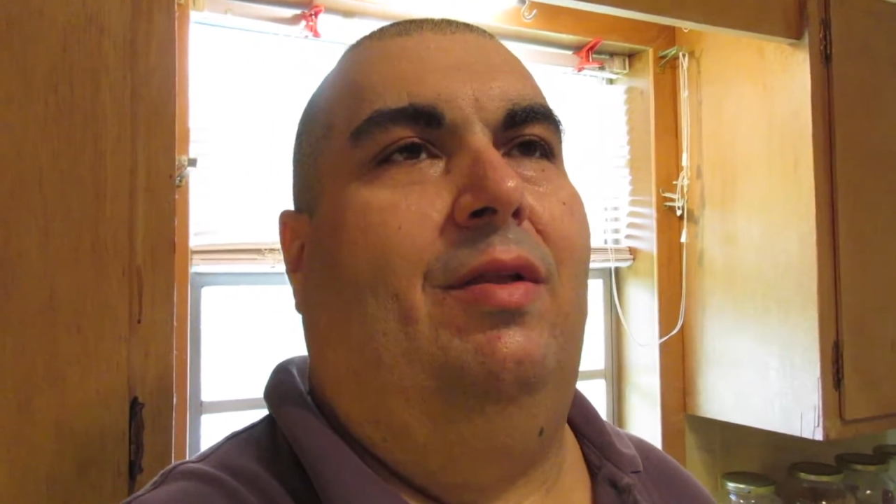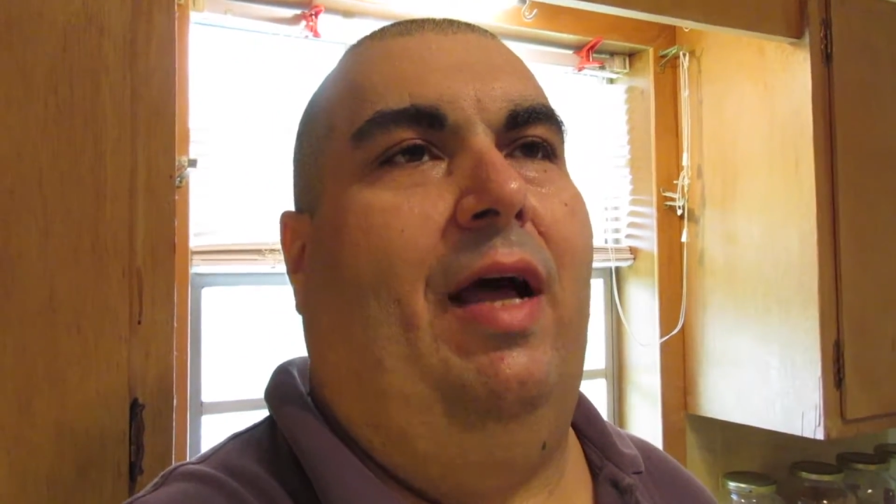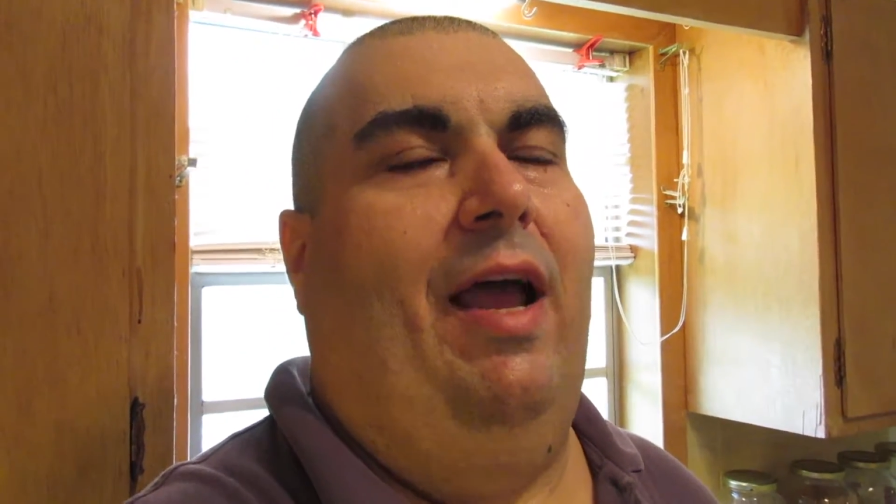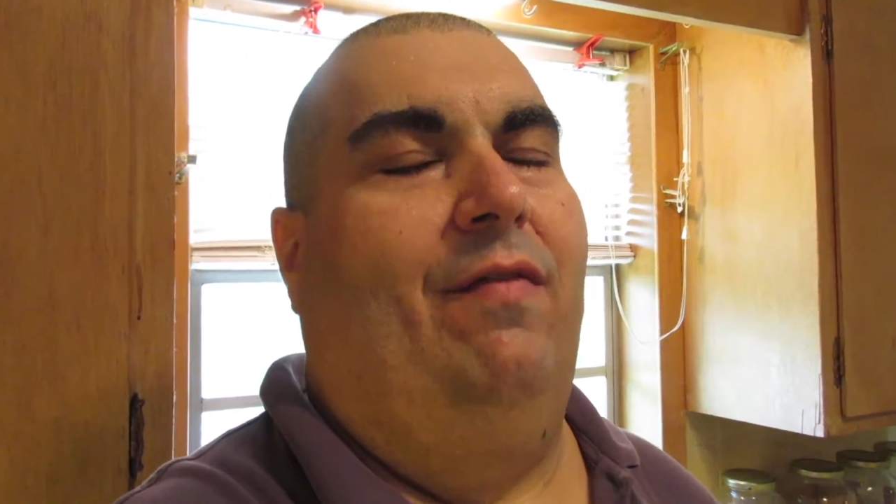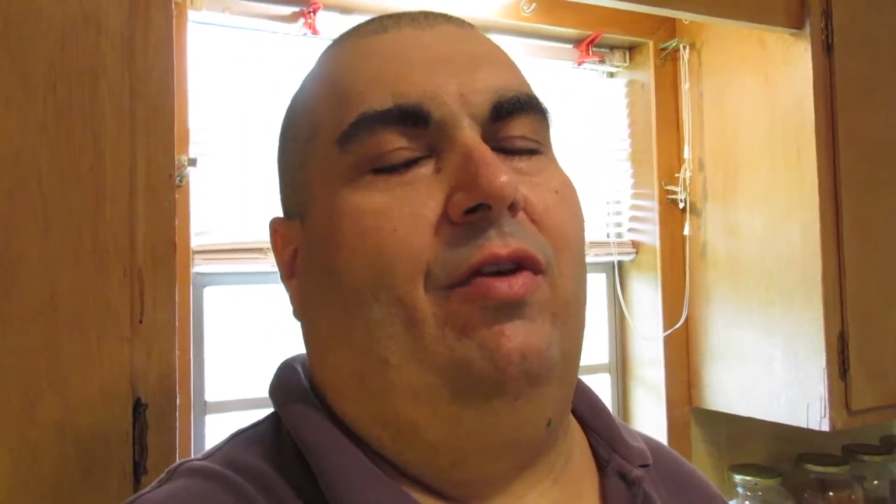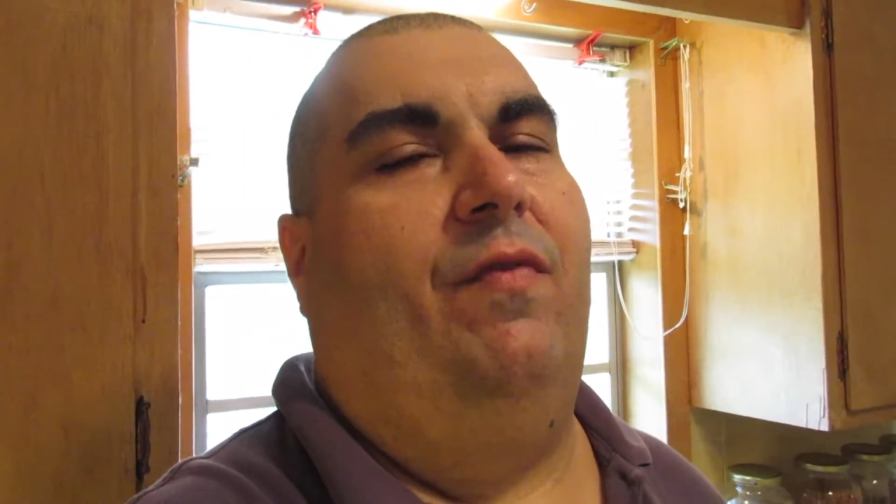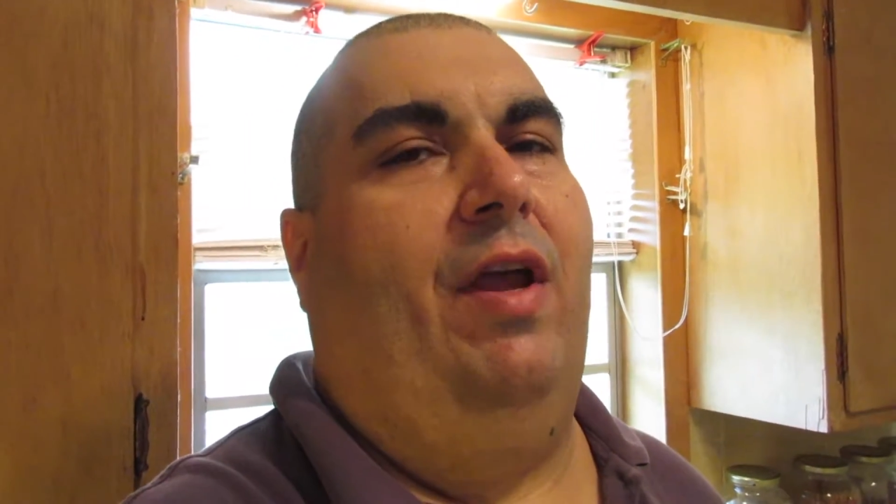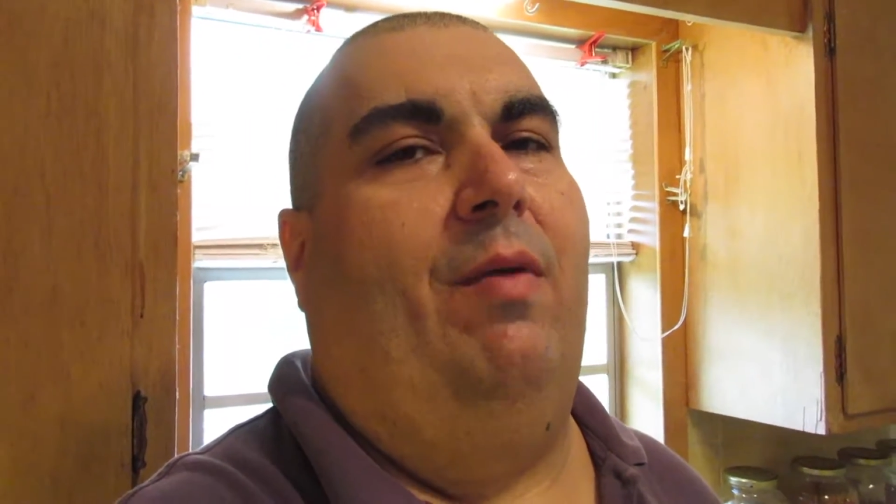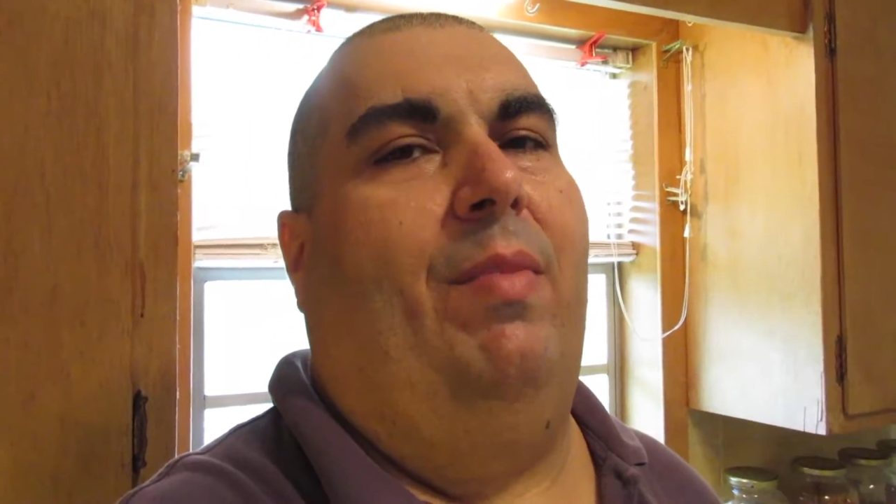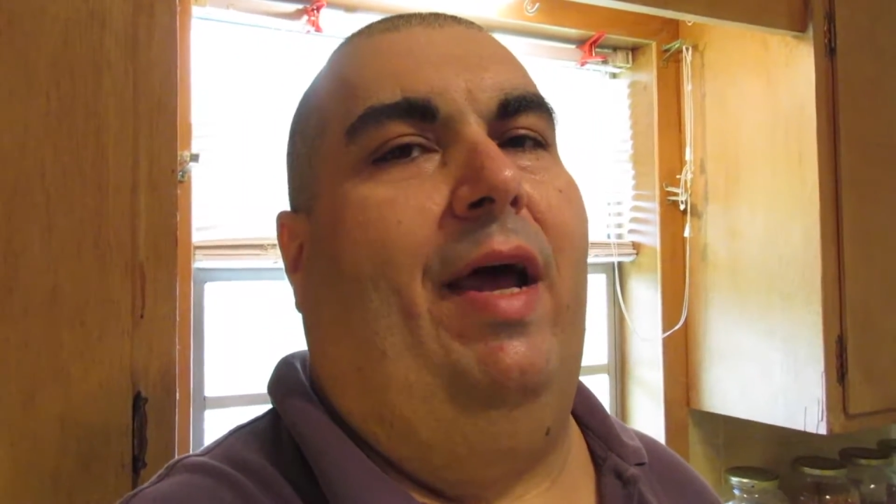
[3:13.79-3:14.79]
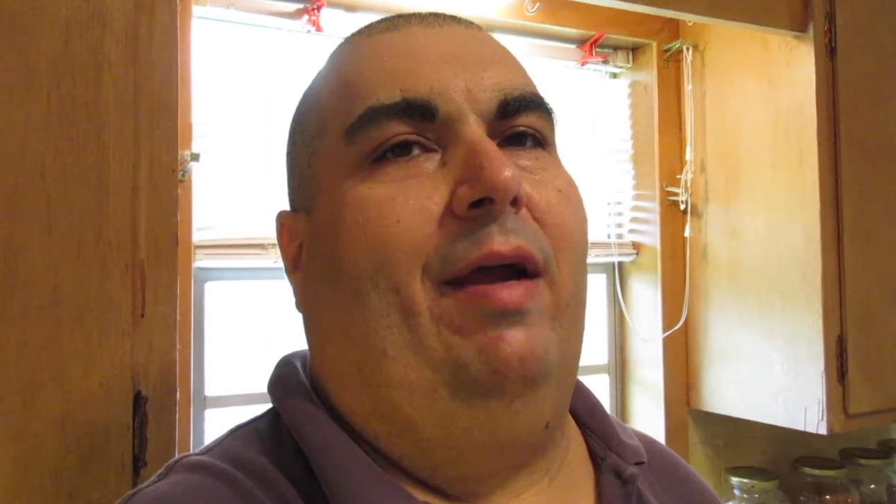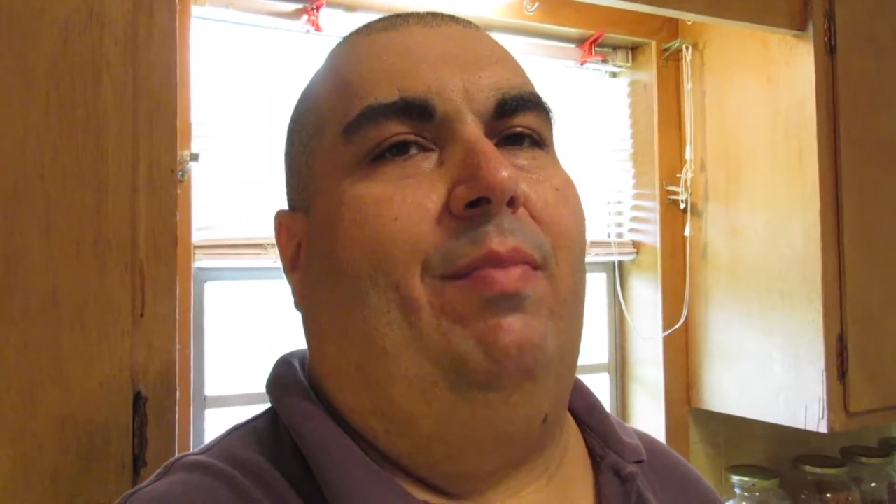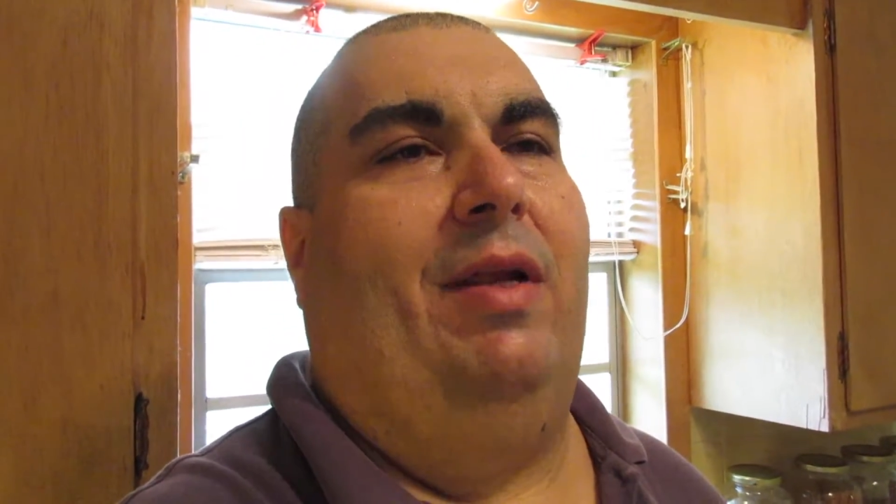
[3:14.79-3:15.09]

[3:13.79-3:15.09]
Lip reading: I have the van back,